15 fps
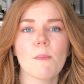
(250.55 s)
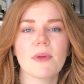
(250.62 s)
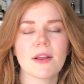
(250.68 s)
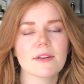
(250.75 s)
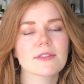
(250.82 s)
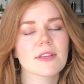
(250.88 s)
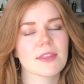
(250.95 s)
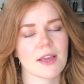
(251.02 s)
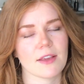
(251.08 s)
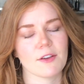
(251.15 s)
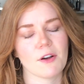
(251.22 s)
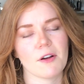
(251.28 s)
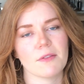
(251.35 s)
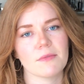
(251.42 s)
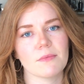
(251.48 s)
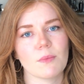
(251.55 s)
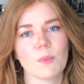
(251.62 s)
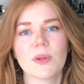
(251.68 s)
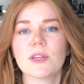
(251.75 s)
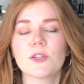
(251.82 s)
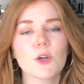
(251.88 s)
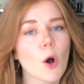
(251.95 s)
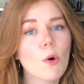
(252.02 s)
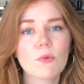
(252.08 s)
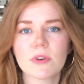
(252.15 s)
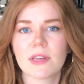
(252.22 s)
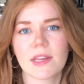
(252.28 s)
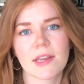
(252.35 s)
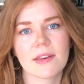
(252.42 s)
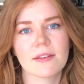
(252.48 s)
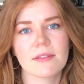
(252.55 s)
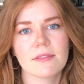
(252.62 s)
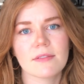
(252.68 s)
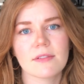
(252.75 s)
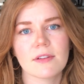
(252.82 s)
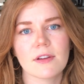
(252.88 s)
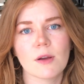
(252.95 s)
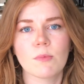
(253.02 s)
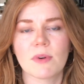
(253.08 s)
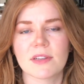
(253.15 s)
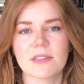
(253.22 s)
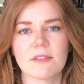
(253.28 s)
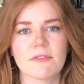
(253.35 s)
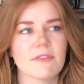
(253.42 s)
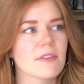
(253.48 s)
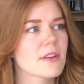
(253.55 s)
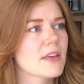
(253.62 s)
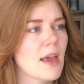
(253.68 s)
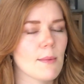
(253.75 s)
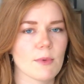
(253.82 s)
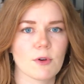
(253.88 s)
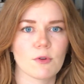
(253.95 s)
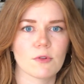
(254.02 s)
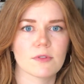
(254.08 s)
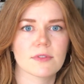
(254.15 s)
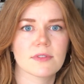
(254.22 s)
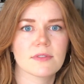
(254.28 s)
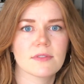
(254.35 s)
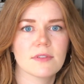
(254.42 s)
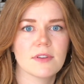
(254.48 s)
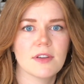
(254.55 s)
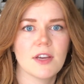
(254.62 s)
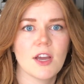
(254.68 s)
But here's the thing, y'all. We don't need abrasive chemicals.